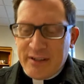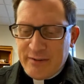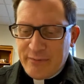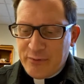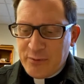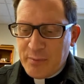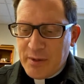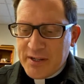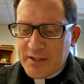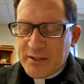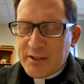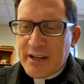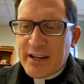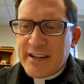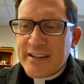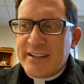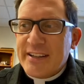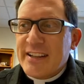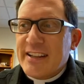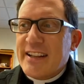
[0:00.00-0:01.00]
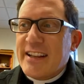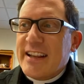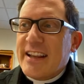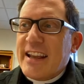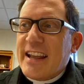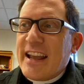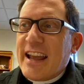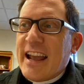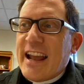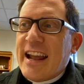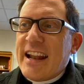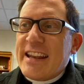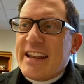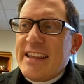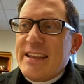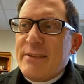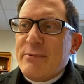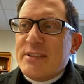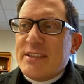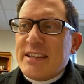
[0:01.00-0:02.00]
for Mundelein, and
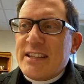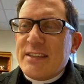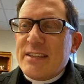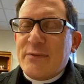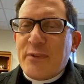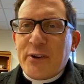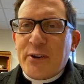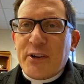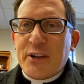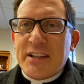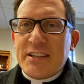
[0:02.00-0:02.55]
he's very good.